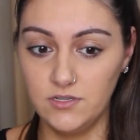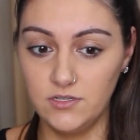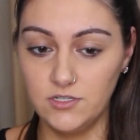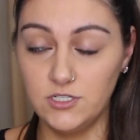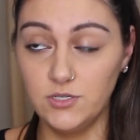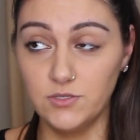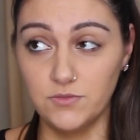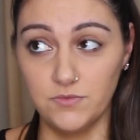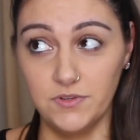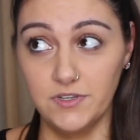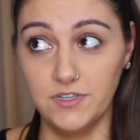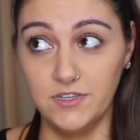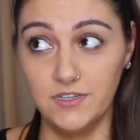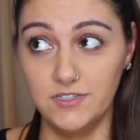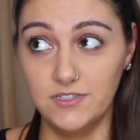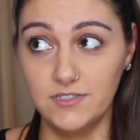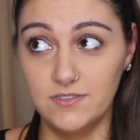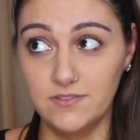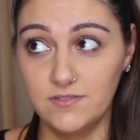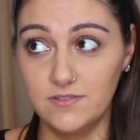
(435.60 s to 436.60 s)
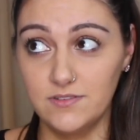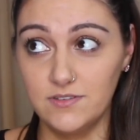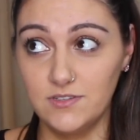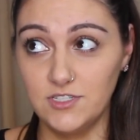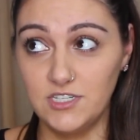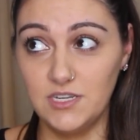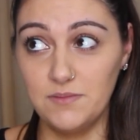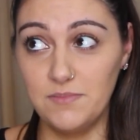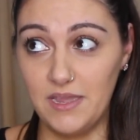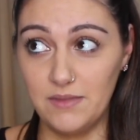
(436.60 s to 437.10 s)
she was really good. She,
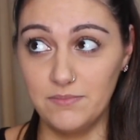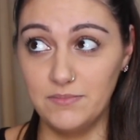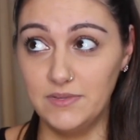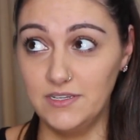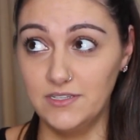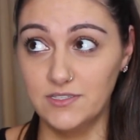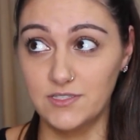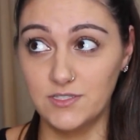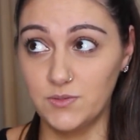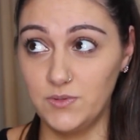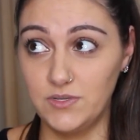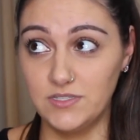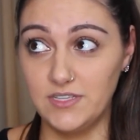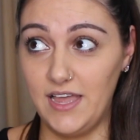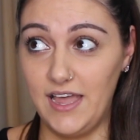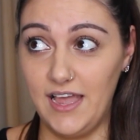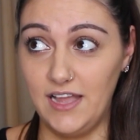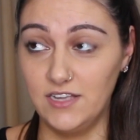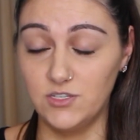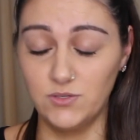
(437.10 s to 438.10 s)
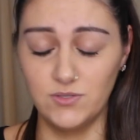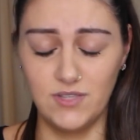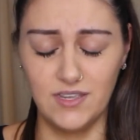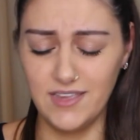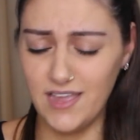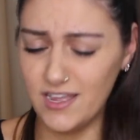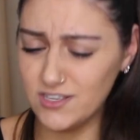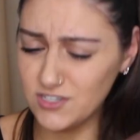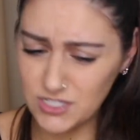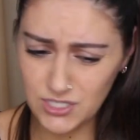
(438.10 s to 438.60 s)
was she made me yeah. squeeze her hand. She was
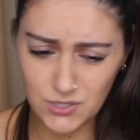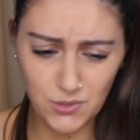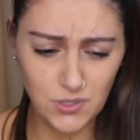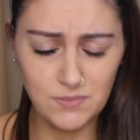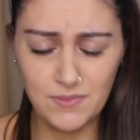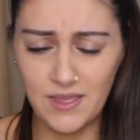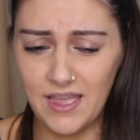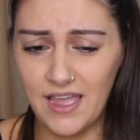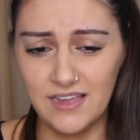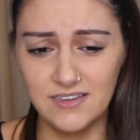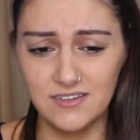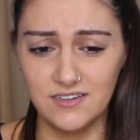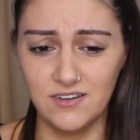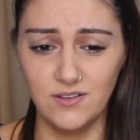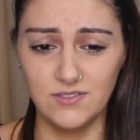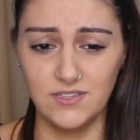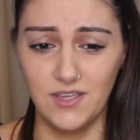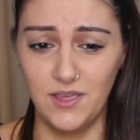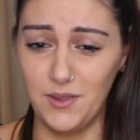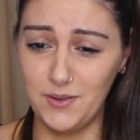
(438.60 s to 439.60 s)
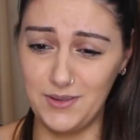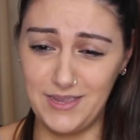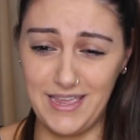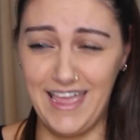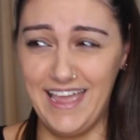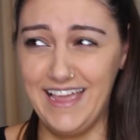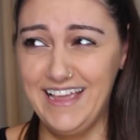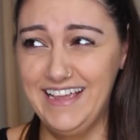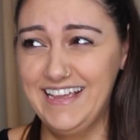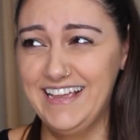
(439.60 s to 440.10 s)
like, yeah, just squeeze my hand. And I was like,
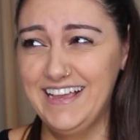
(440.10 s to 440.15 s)
okay,